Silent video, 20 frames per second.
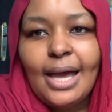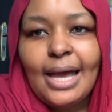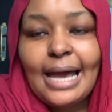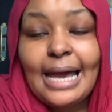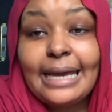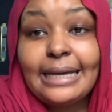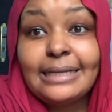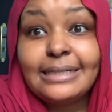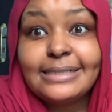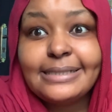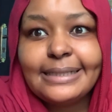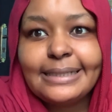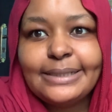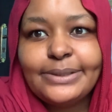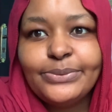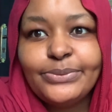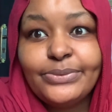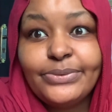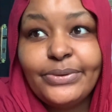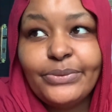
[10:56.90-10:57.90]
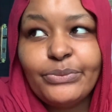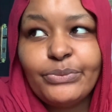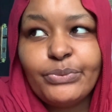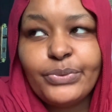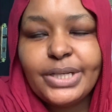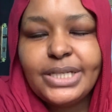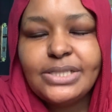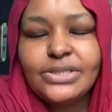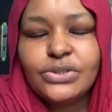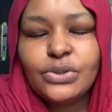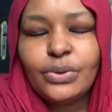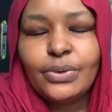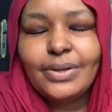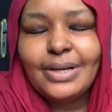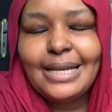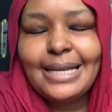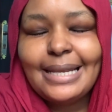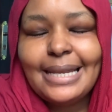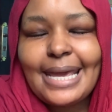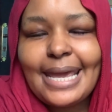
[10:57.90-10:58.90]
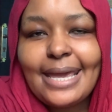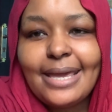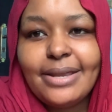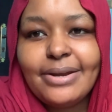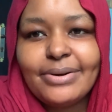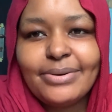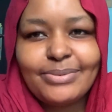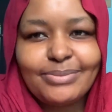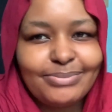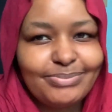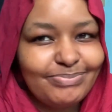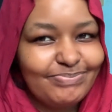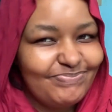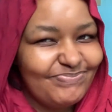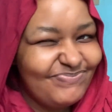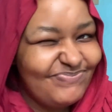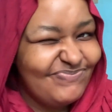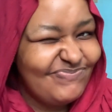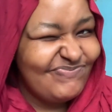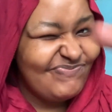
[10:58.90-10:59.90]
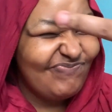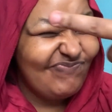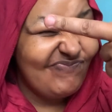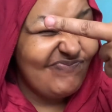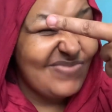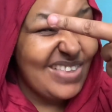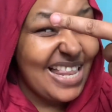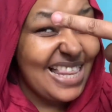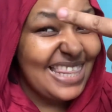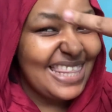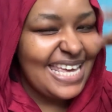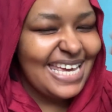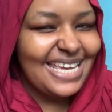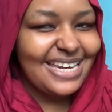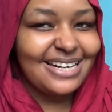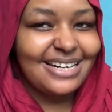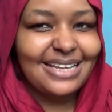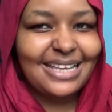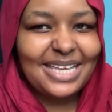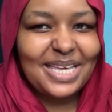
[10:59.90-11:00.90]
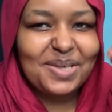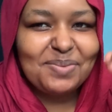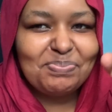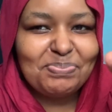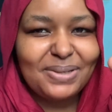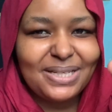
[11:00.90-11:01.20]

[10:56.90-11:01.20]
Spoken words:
I'll tell you the reason later. Later, keep